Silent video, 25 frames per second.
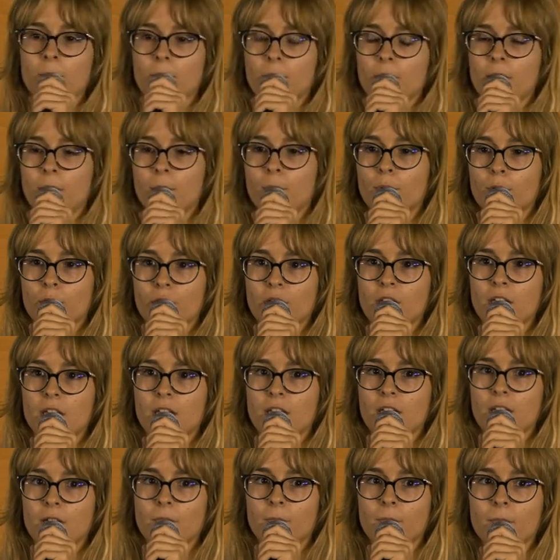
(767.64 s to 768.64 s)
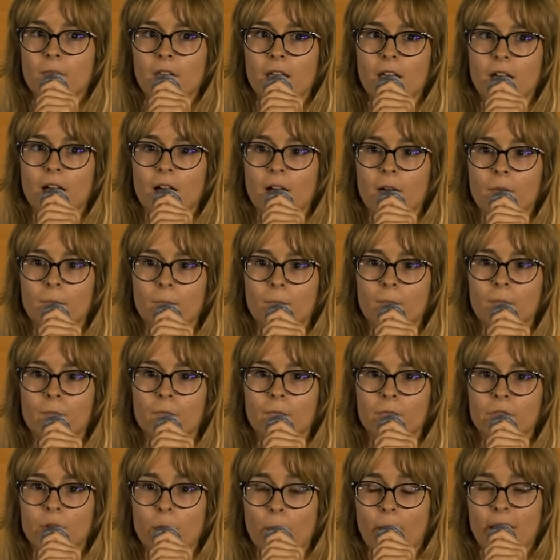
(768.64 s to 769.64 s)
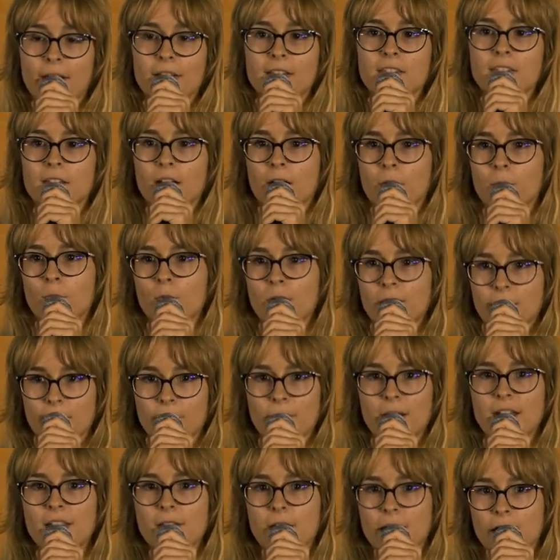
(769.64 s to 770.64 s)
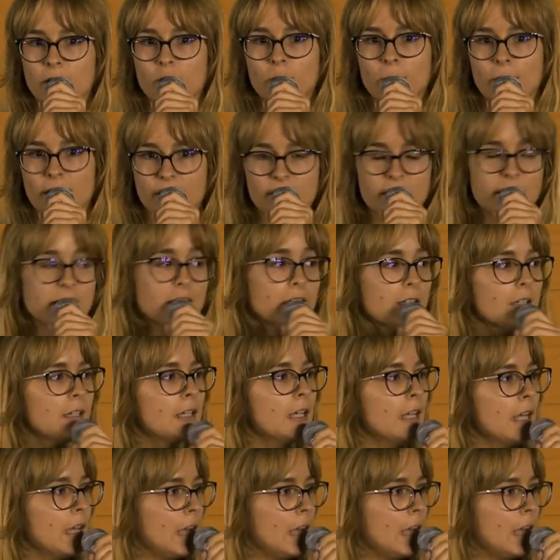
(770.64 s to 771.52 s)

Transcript: employee rights, are we really innovating?